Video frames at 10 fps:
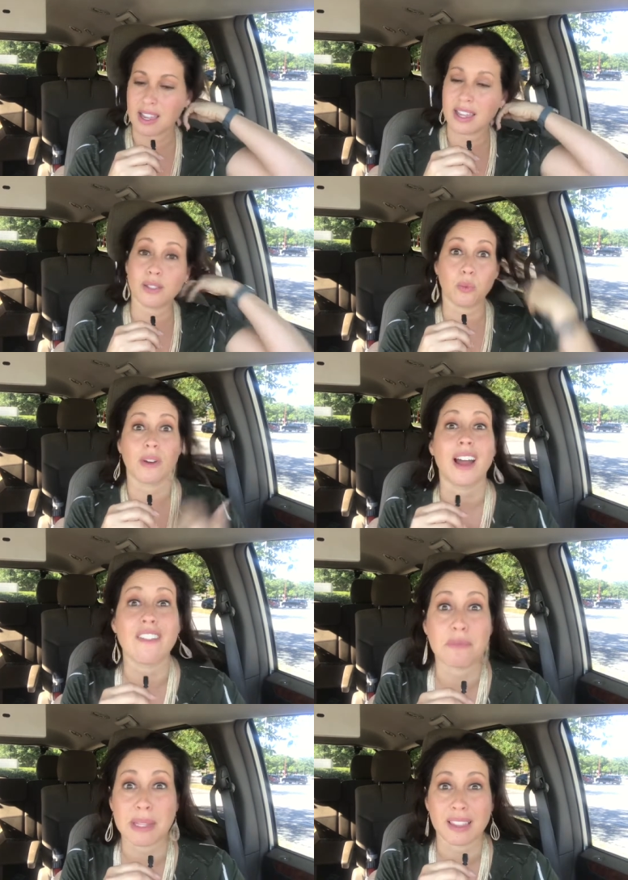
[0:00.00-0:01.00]
it's what
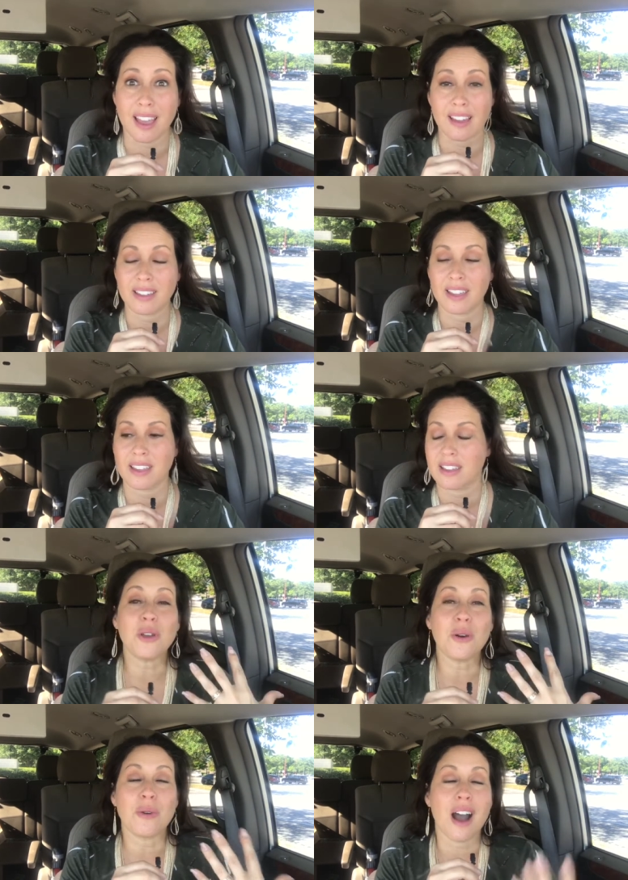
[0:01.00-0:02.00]
i've been lacking
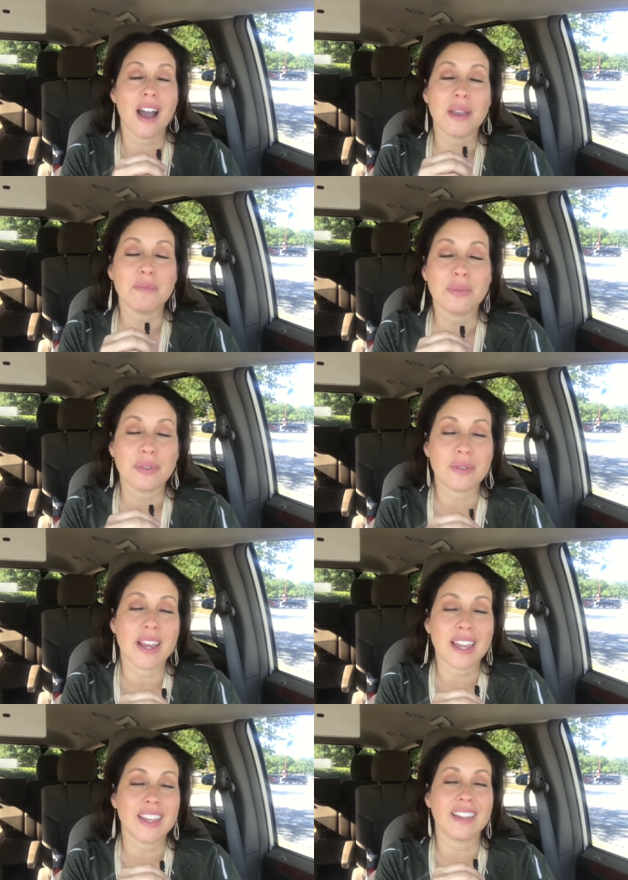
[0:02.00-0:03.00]
so i
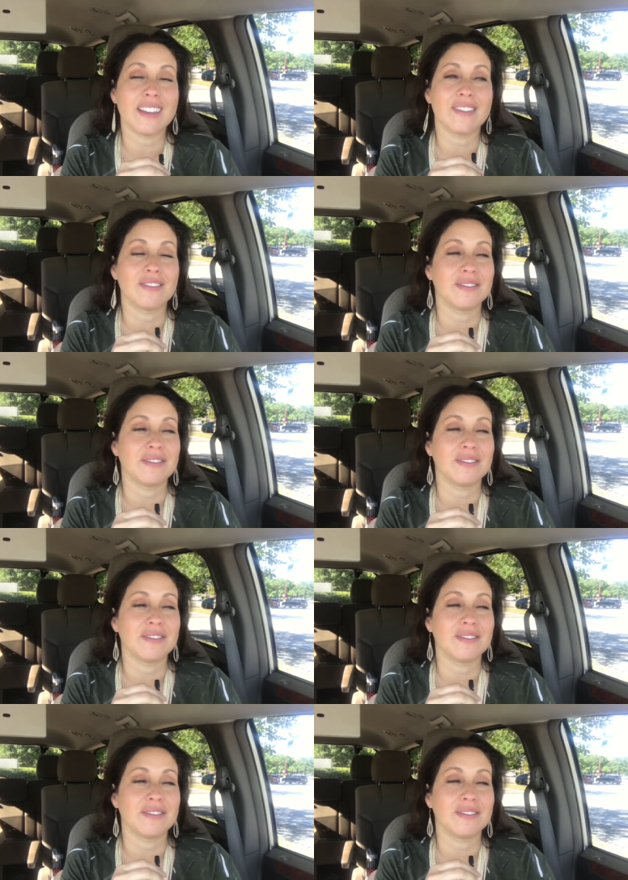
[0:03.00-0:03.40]
pray